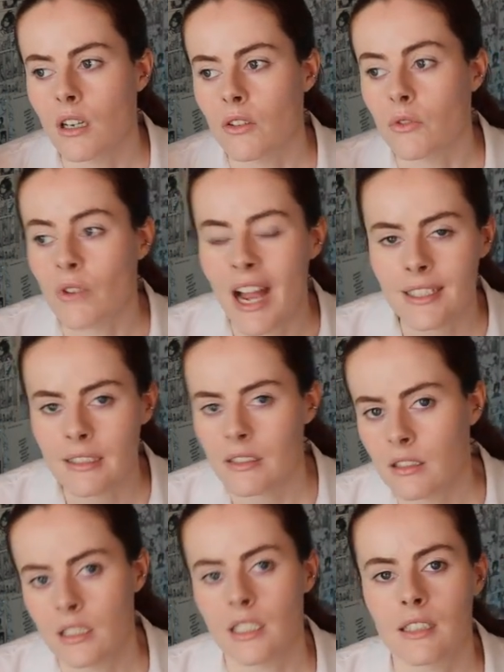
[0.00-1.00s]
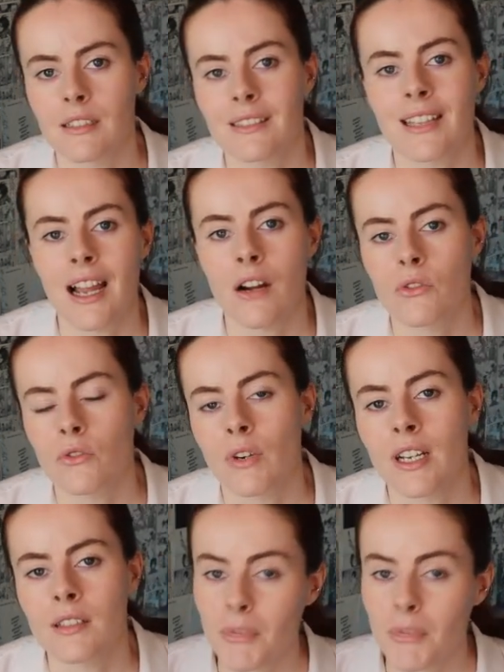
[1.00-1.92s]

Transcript: write it down, right?